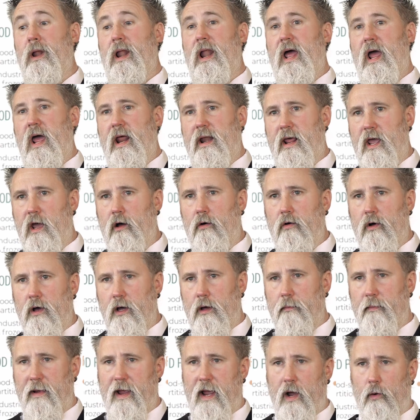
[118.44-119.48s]
plan out
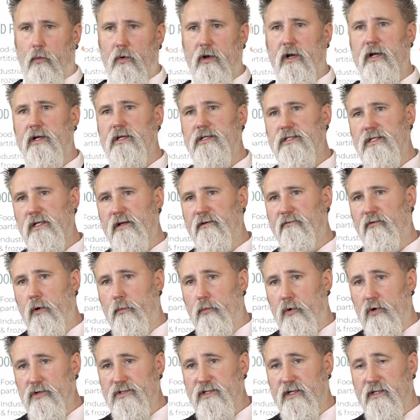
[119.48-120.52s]
how we're going to deliver a
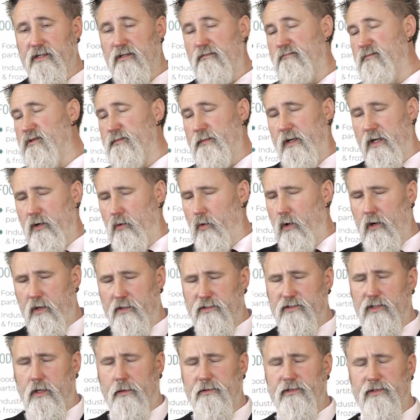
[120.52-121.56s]
project. I spend quite a lot
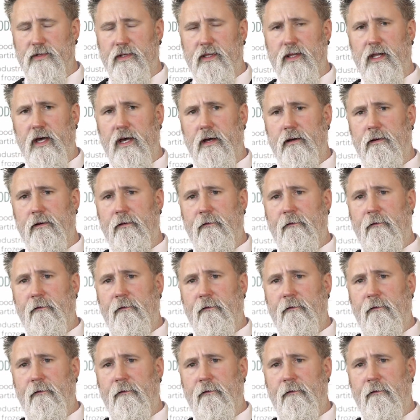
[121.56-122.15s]
of time doing that.